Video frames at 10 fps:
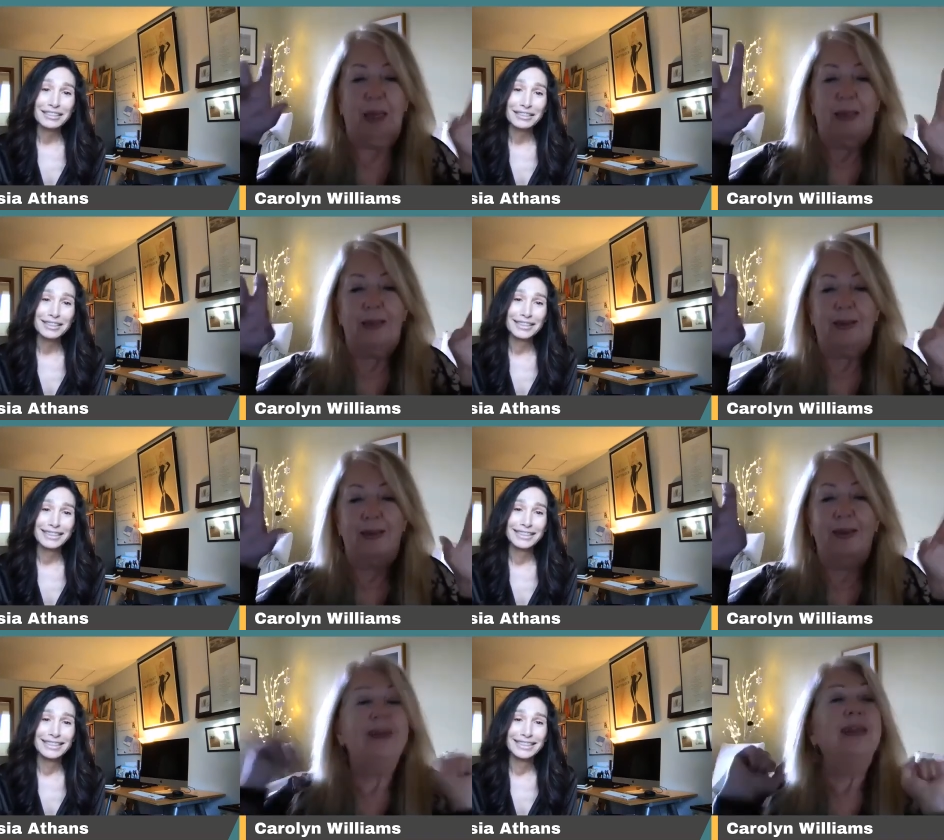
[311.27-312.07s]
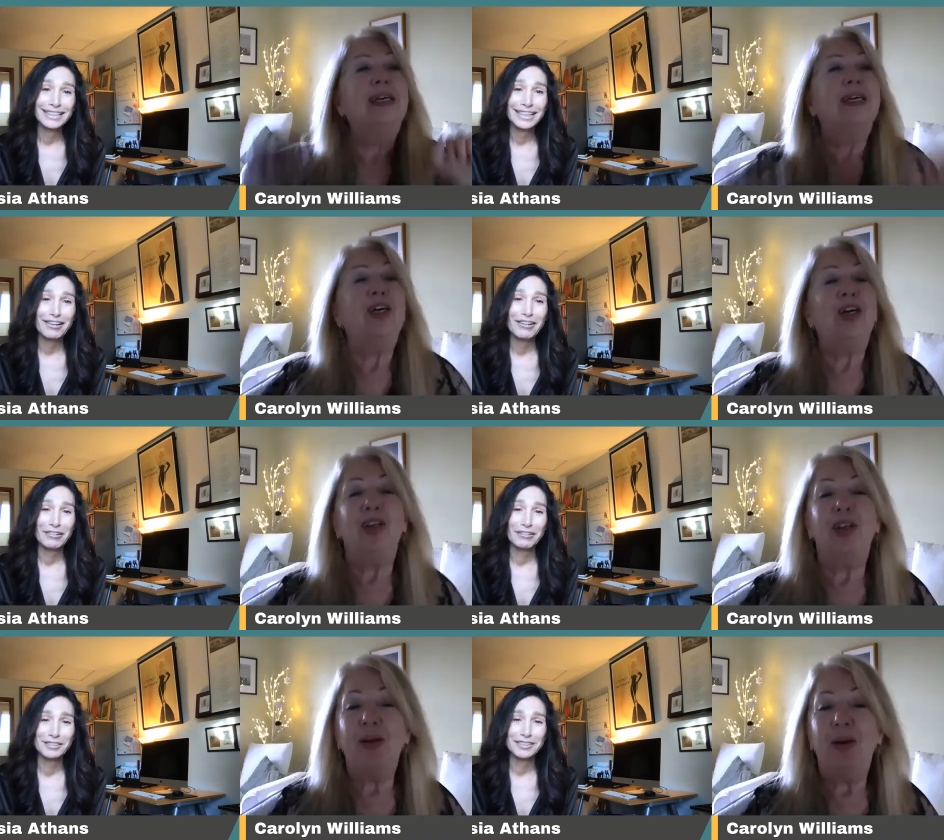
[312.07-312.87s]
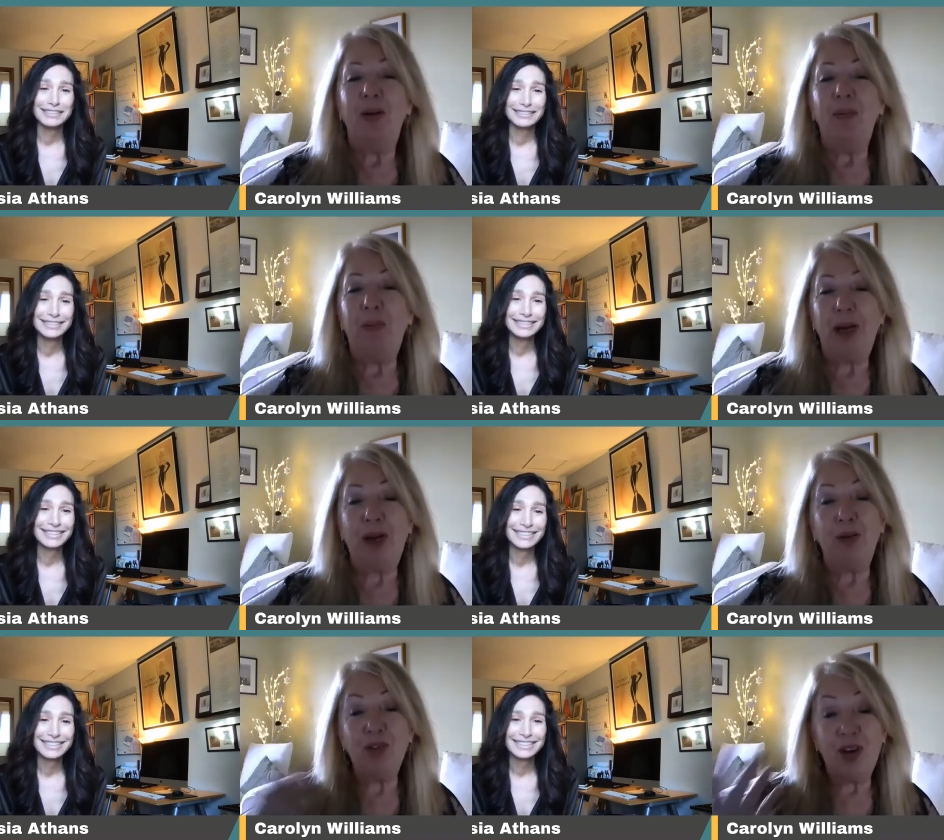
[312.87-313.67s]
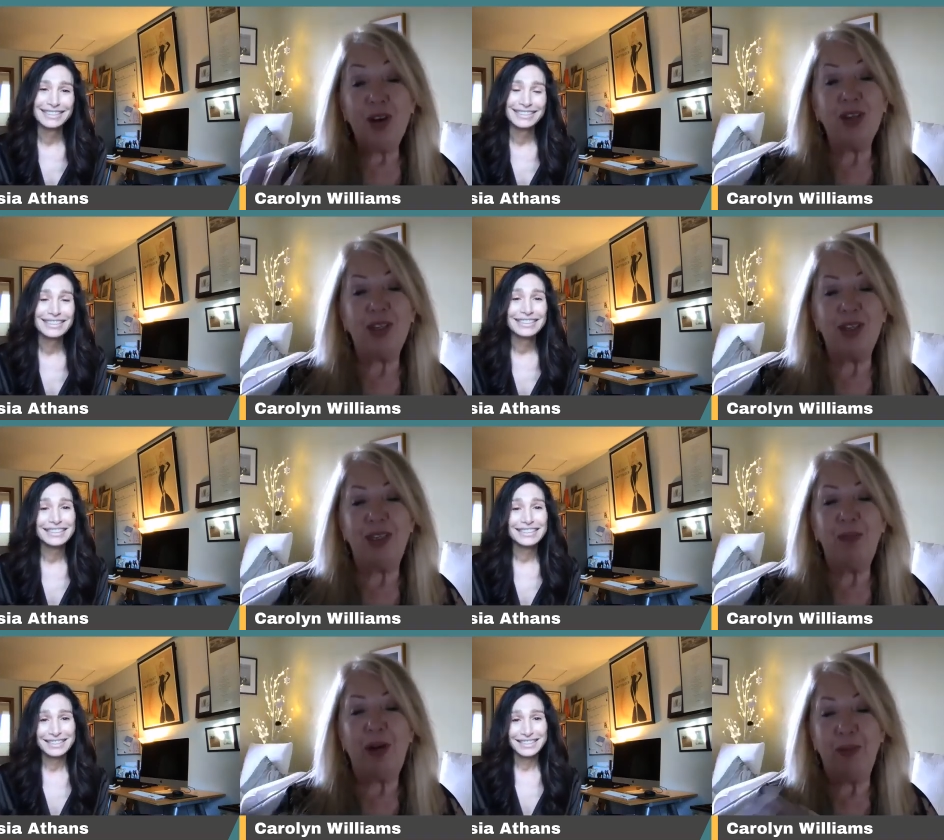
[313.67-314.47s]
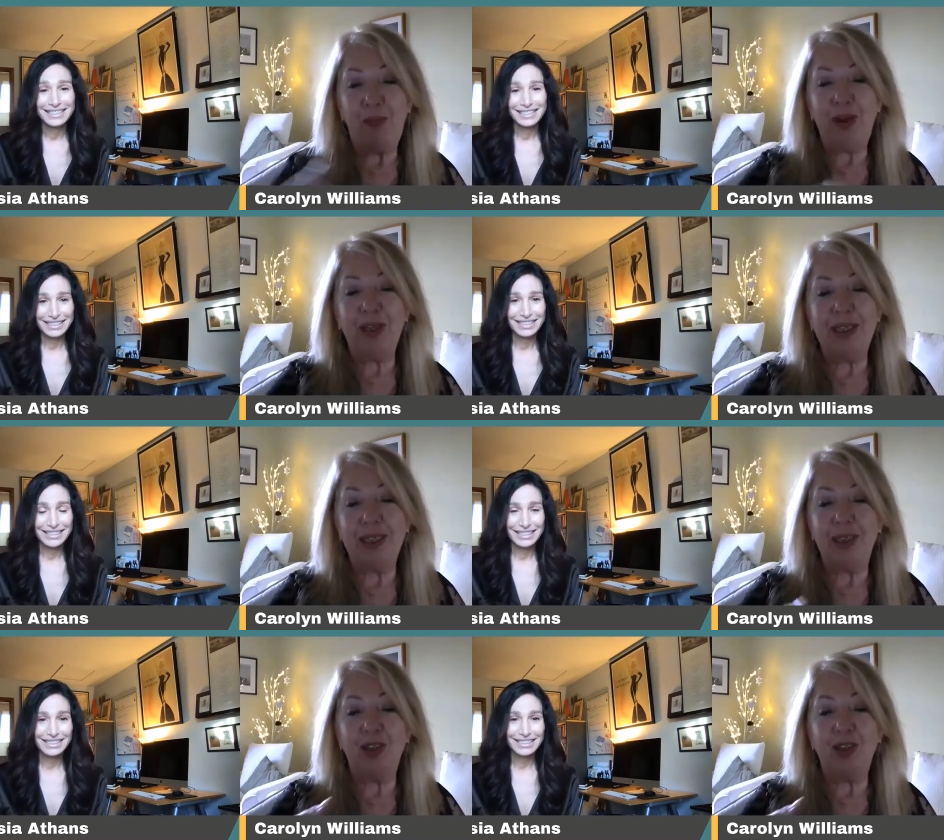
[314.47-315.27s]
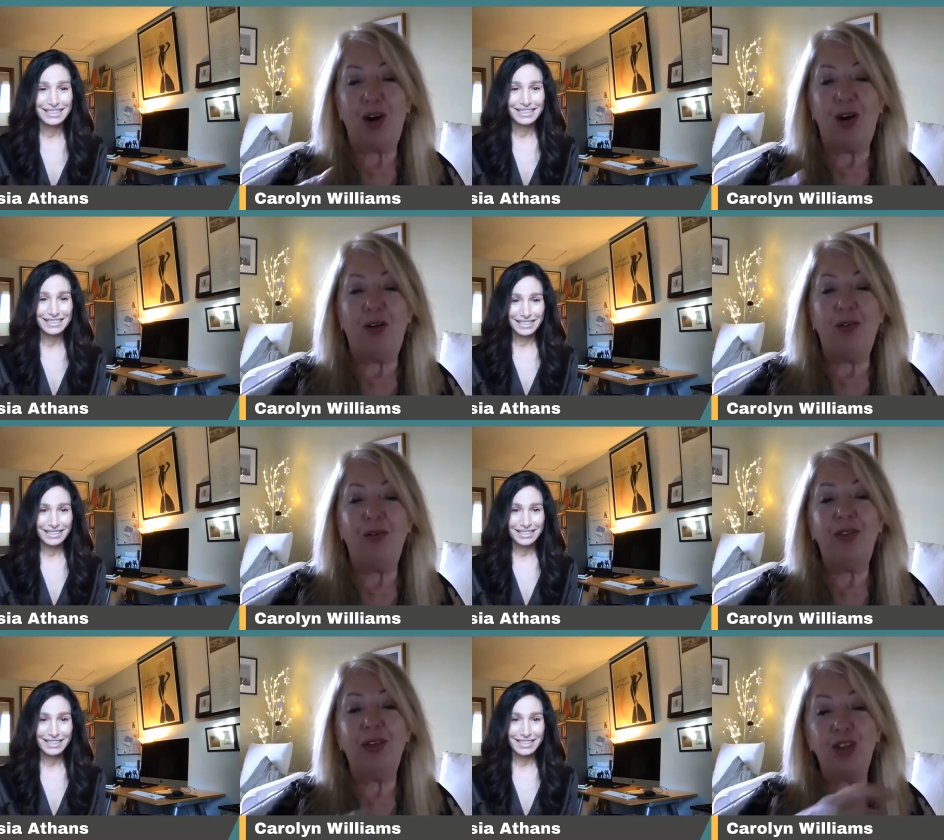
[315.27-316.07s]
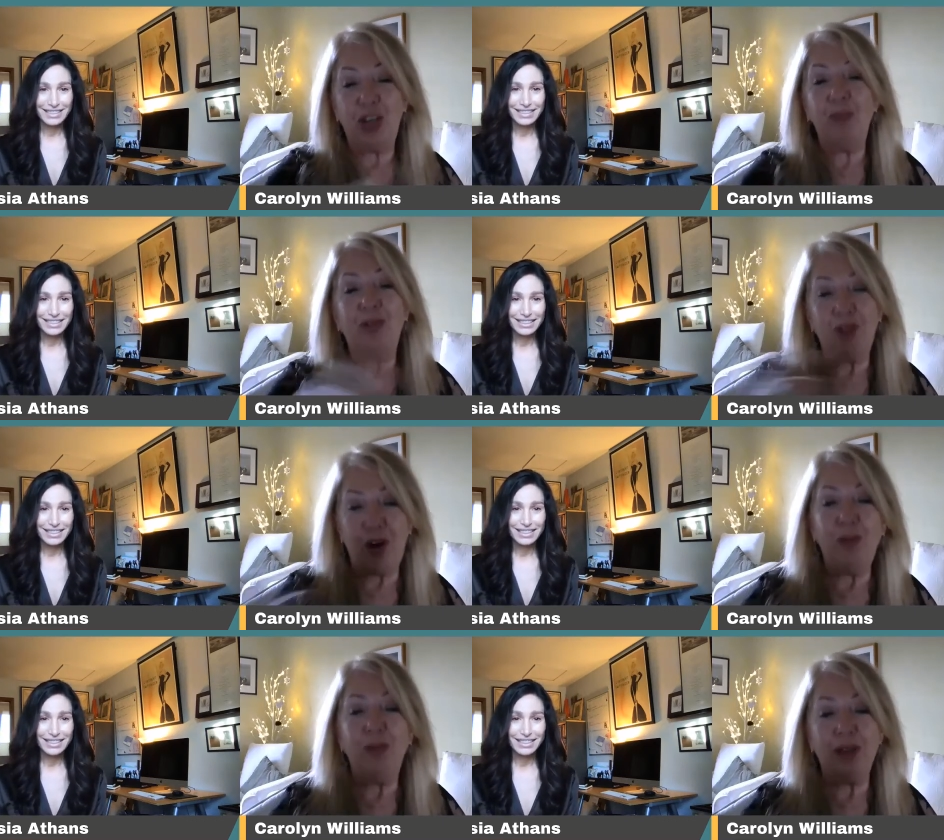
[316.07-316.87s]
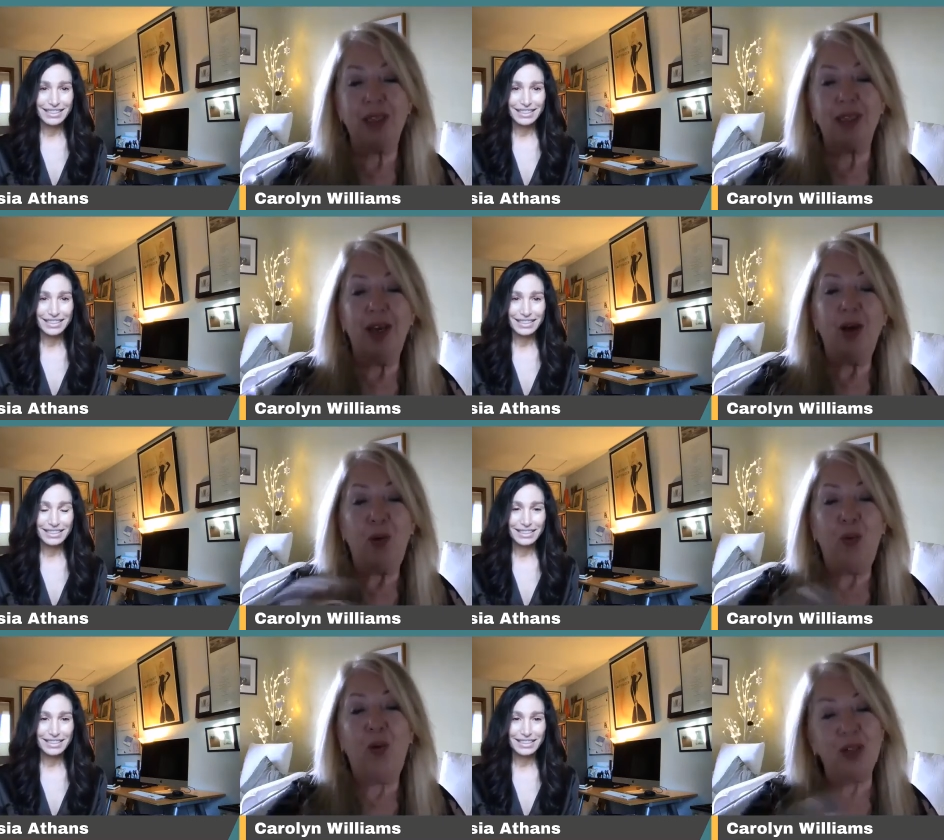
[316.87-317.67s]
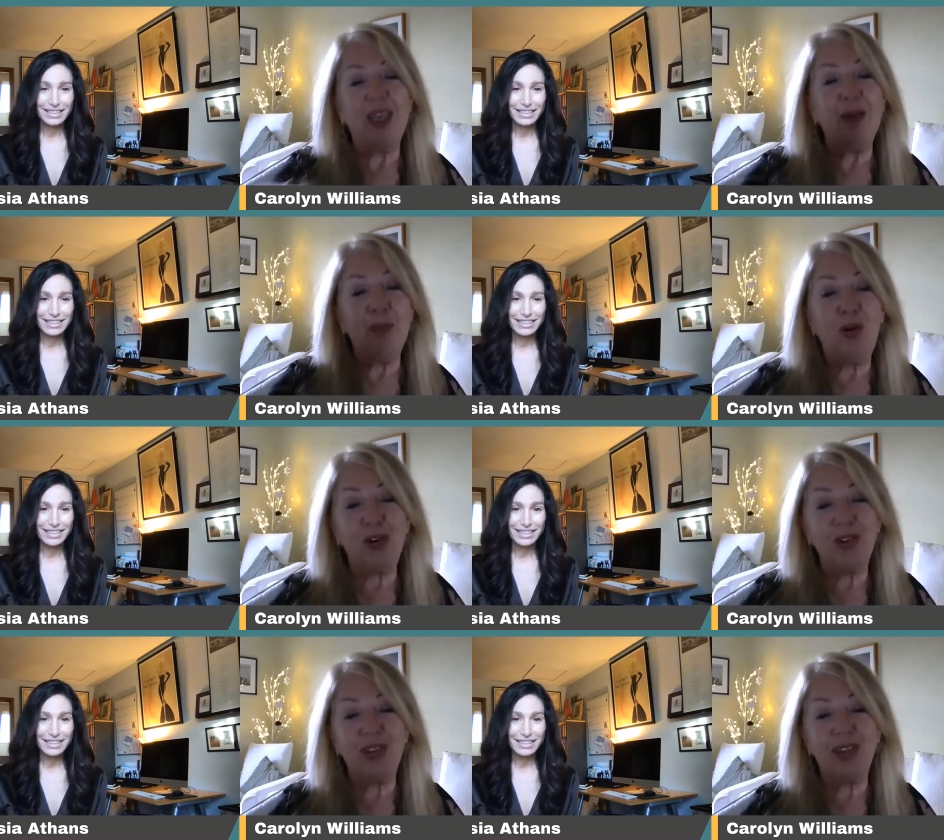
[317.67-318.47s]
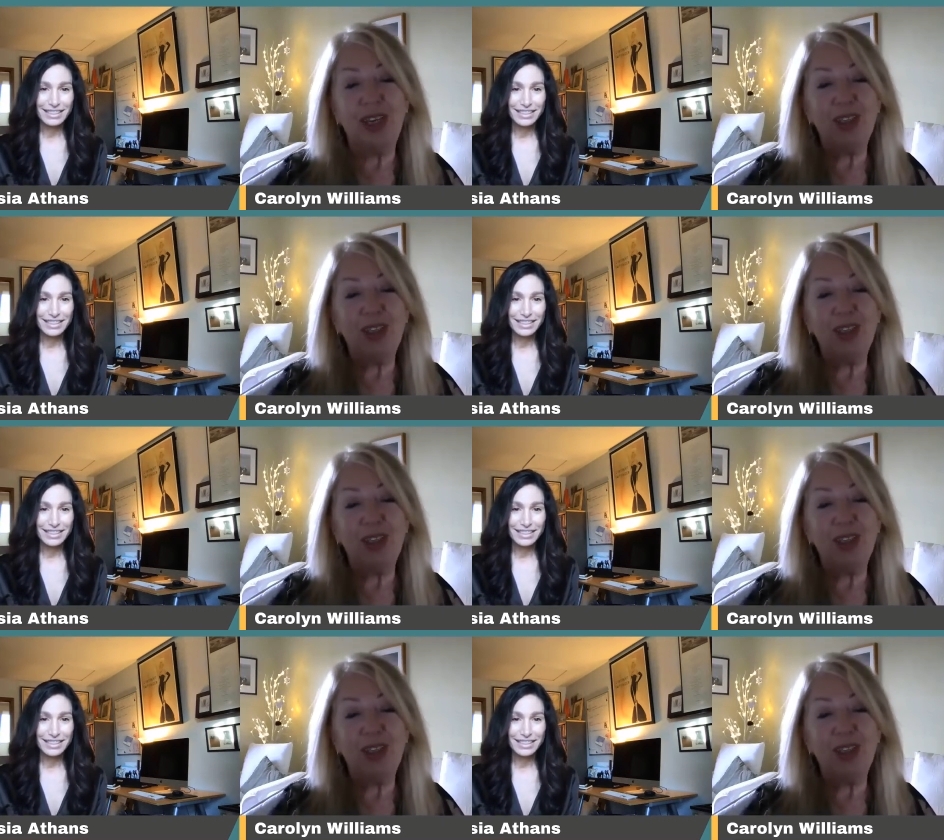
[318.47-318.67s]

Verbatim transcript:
Speaker 1: place. But I was asked by the president of the Chamber of Commerce was their boss.